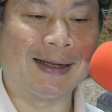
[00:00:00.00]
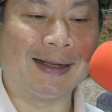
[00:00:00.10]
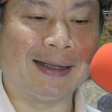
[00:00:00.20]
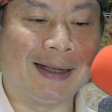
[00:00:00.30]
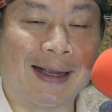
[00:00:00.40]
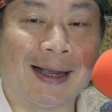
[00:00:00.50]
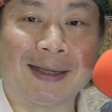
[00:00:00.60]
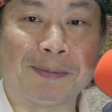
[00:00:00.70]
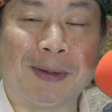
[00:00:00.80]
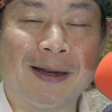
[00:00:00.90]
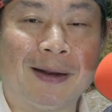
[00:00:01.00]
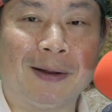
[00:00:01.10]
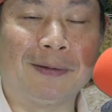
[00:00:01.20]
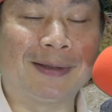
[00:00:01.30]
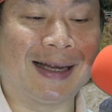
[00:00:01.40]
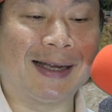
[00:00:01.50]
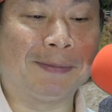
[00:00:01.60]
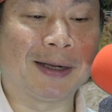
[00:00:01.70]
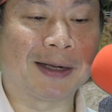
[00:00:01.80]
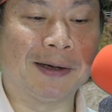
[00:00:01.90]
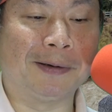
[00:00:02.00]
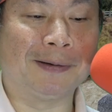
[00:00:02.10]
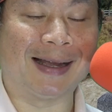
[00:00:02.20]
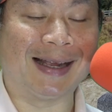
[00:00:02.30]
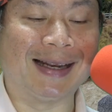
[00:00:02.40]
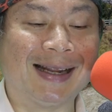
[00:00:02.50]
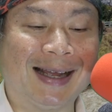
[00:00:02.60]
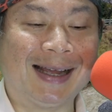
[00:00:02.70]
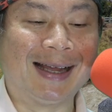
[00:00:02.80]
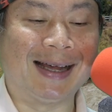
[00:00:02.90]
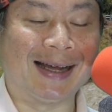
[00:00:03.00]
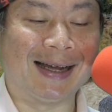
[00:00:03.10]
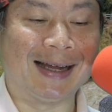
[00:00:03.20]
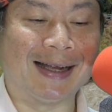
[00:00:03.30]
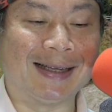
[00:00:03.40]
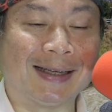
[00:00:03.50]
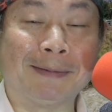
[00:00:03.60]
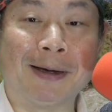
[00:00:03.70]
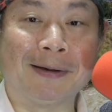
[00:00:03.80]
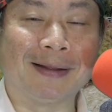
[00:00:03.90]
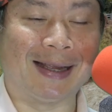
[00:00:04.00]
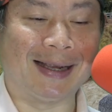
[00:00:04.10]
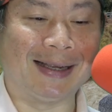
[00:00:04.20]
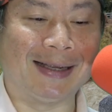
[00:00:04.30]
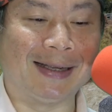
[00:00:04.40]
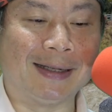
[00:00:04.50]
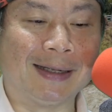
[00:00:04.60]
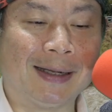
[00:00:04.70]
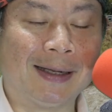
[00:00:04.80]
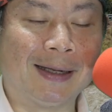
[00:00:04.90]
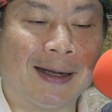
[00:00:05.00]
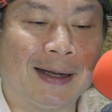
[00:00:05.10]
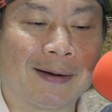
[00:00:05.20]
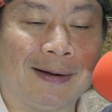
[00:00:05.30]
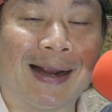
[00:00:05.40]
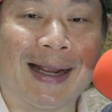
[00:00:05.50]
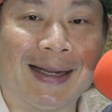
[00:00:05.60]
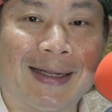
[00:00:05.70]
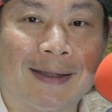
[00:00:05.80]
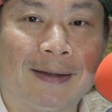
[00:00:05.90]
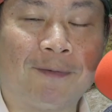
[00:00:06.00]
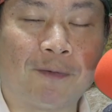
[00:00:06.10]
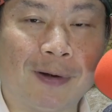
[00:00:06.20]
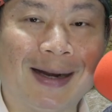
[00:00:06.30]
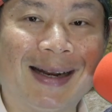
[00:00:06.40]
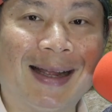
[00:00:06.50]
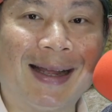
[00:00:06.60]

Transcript: it has been a long time ago, and somehow they created different